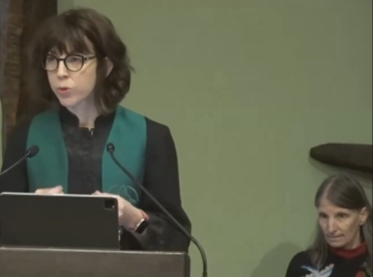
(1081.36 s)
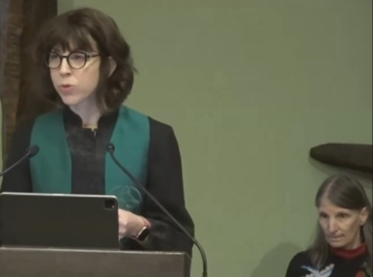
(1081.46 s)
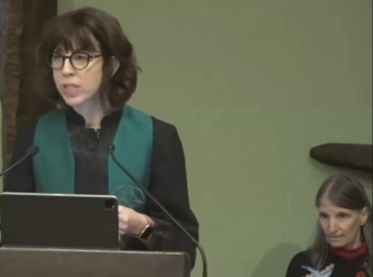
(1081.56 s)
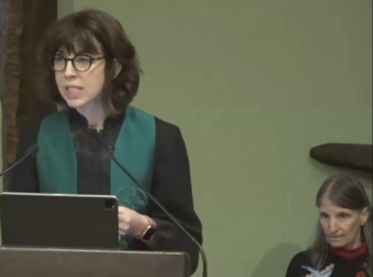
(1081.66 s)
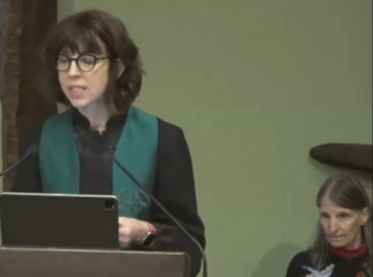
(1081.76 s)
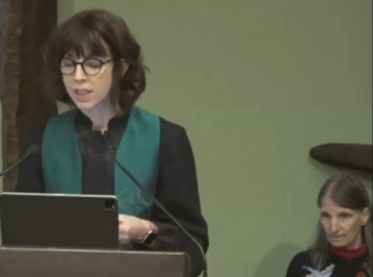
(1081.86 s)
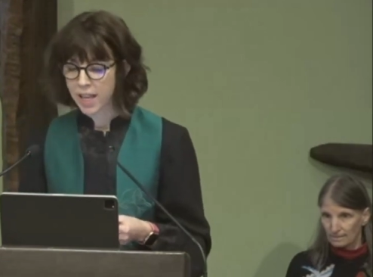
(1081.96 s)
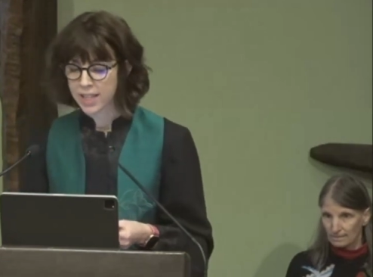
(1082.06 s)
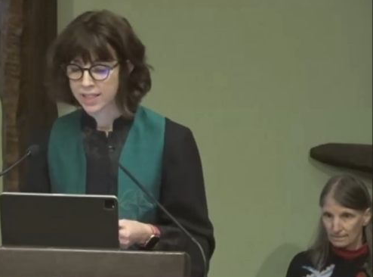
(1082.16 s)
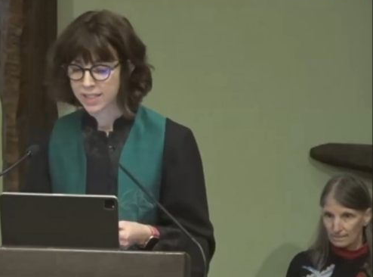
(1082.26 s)
Speaker 1: through this
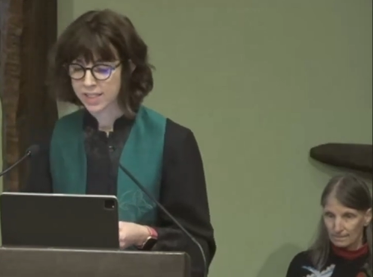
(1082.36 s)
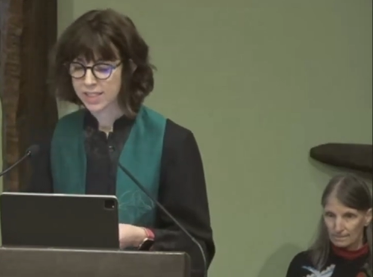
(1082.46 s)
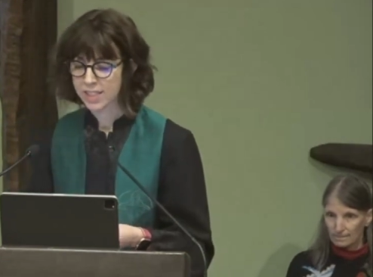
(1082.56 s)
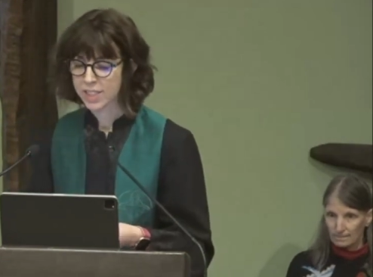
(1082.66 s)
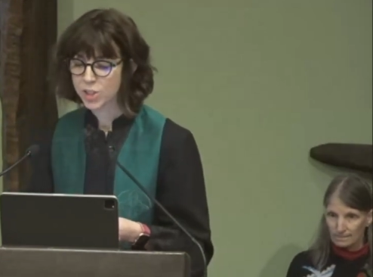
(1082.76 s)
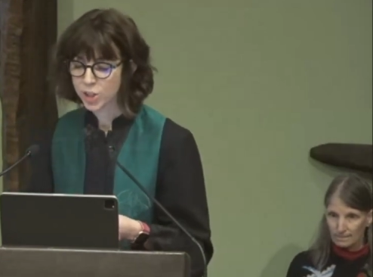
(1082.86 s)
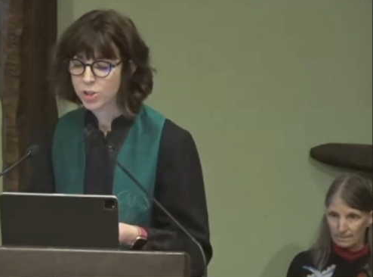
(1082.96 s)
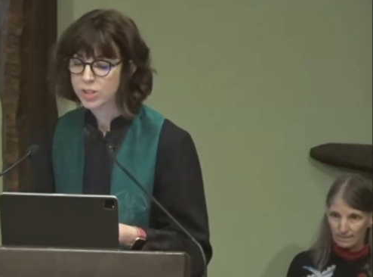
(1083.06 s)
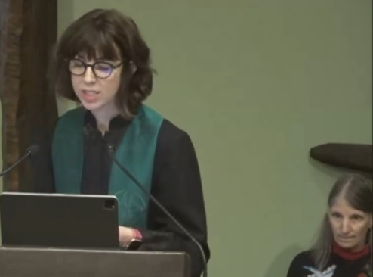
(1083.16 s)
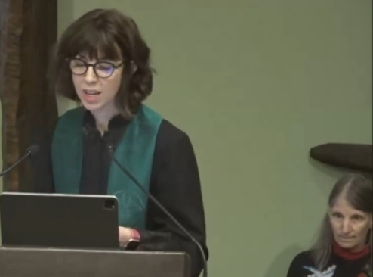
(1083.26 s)
lens, it
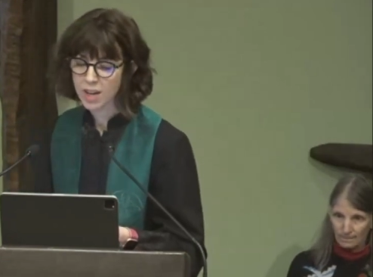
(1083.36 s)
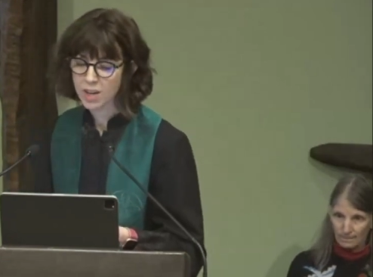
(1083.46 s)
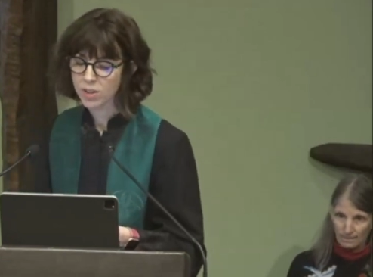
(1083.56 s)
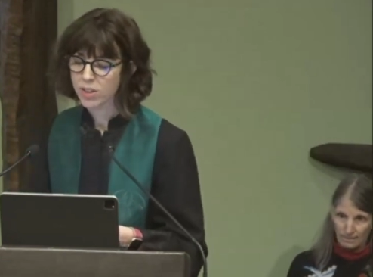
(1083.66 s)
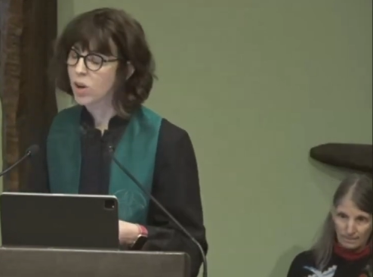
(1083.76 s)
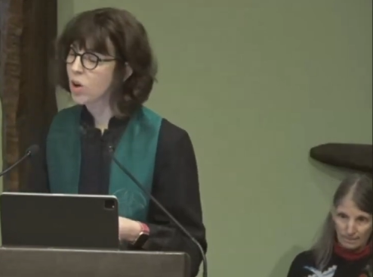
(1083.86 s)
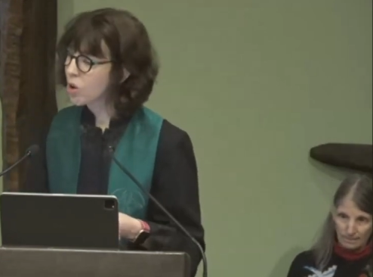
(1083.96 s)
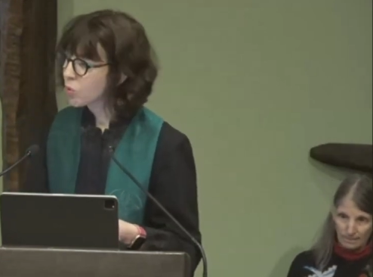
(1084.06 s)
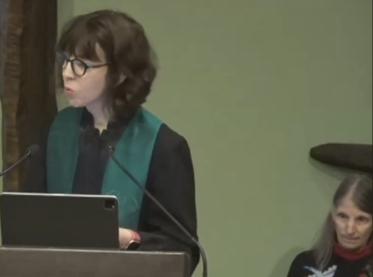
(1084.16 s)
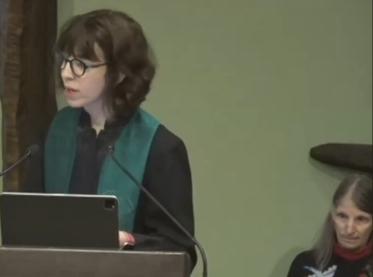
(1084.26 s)
turns out that
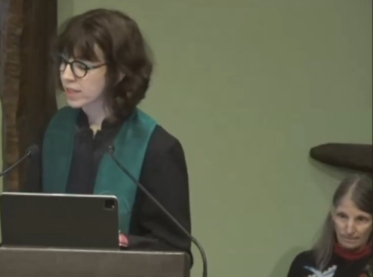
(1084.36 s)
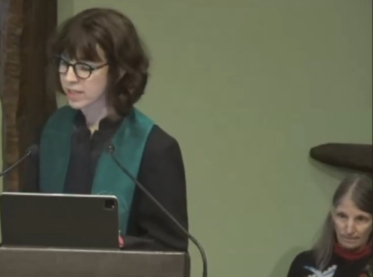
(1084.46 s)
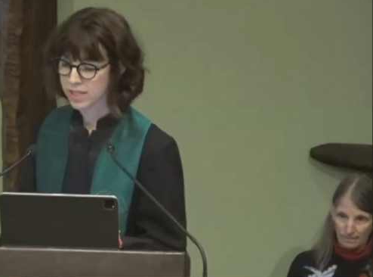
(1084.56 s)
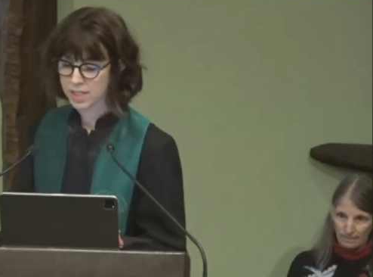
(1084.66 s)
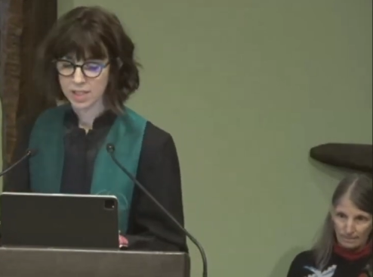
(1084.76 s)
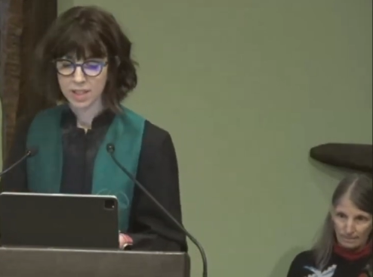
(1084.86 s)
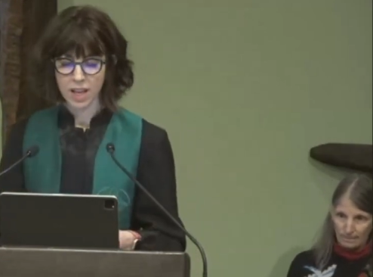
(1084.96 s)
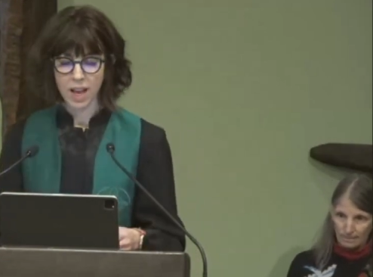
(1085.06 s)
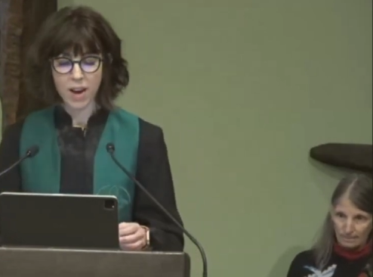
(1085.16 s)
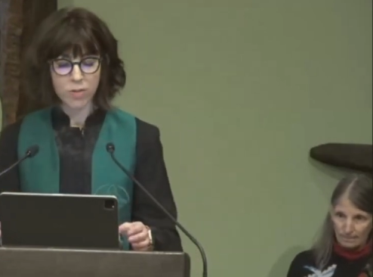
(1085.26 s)
always,
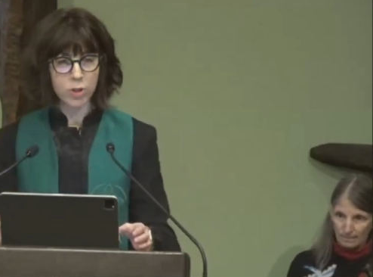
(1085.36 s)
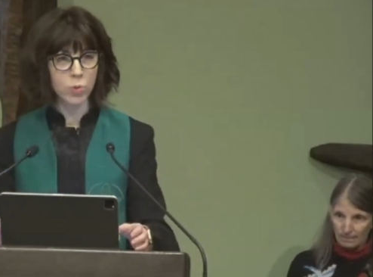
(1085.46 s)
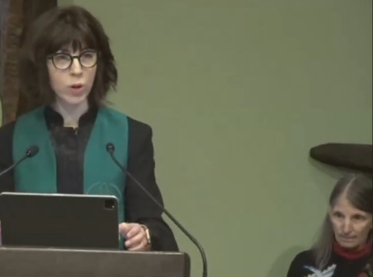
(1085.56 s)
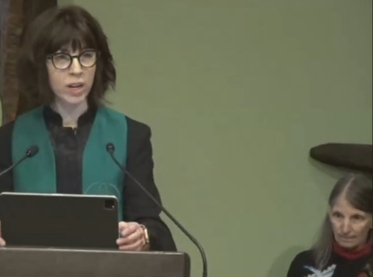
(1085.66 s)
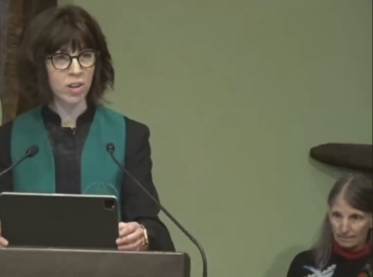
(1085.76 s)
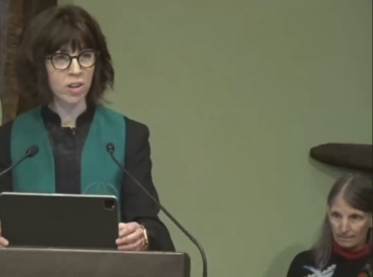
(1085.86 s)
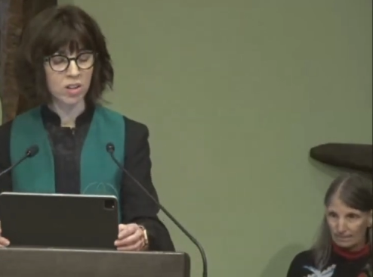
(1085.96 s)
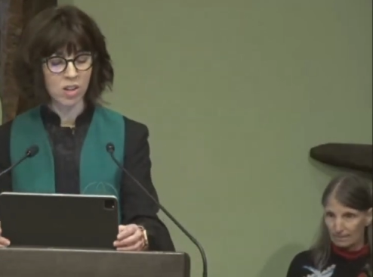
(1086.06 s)
everywhere,